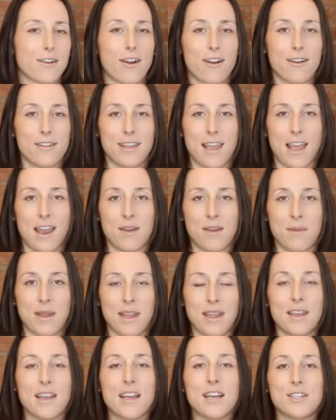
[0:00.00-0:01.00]
are the
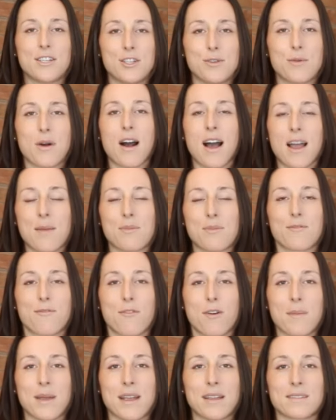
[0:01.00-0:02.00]
enemy to a high
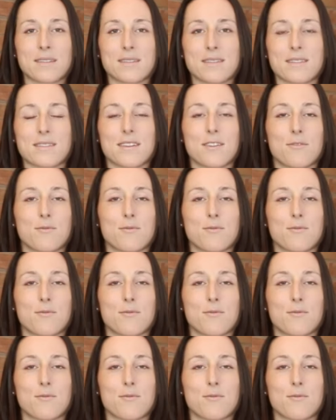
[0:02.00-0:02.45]
performance.